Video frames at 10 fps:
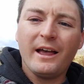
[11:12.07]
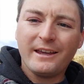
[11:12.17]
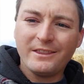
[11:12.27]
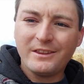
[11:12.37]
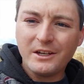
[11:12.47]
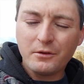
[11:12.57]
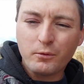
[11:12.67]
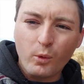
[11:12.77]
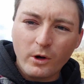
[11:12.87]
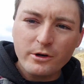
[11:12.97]
I can think
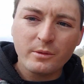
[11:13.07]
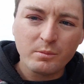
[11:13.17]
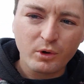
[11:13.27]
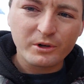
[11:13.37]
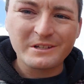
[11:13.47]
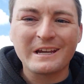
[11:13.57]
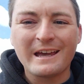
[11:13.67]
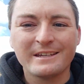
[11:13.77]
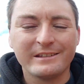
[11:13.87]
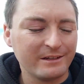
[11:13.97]
of one more
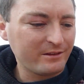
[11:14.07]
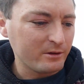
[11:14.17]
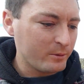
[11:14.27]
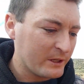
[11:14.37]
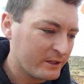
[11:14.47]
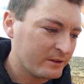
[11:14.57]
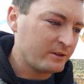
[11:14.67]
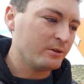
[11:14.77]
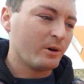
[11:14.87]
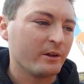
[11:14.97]
test that we can
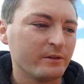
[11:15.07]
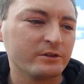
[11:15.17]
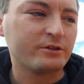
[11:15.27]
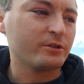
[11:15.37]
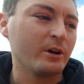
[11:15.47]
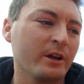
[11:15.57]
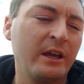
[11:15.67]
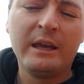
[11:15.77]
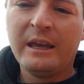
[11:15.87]
do on this truck.